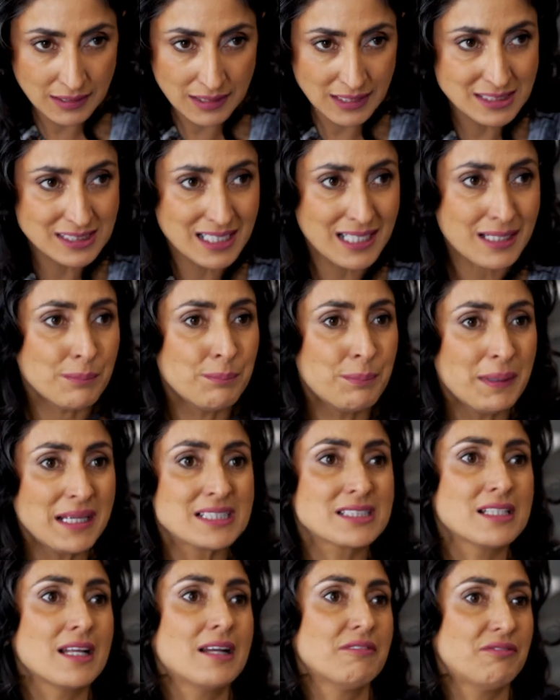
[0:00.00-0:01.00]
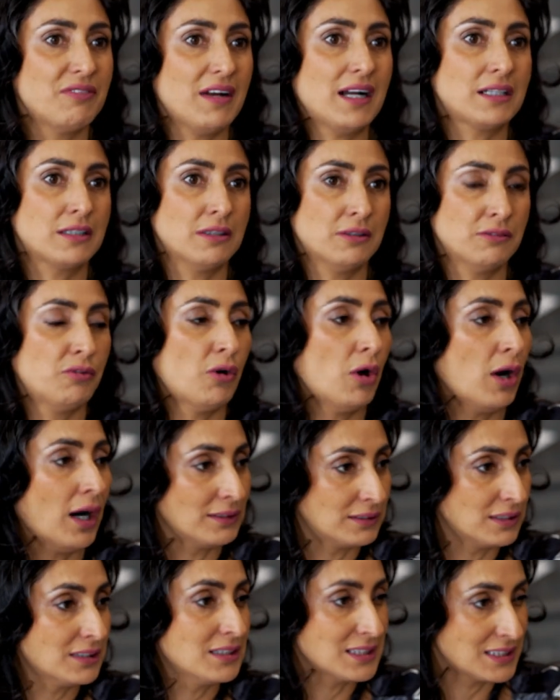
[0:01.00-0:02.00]
it's like a baseline factor for
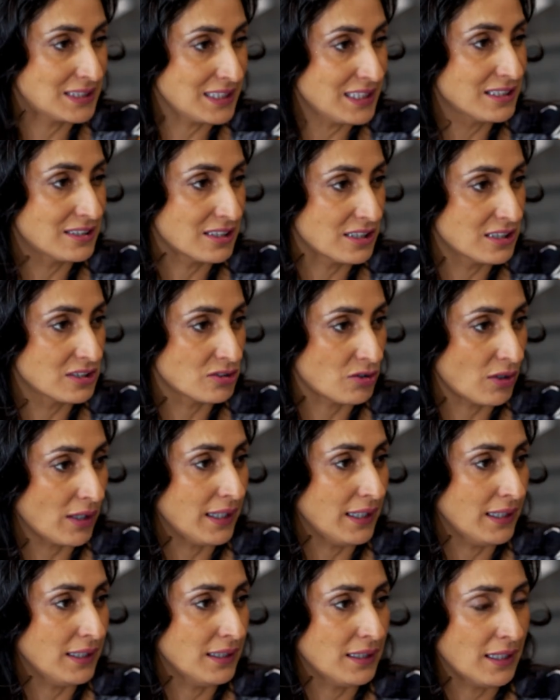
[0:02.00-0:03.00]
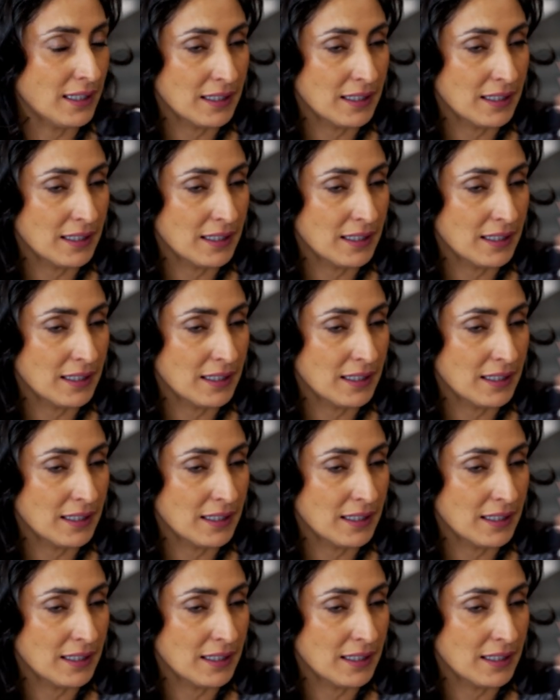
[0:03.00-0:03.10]
other diseases, right?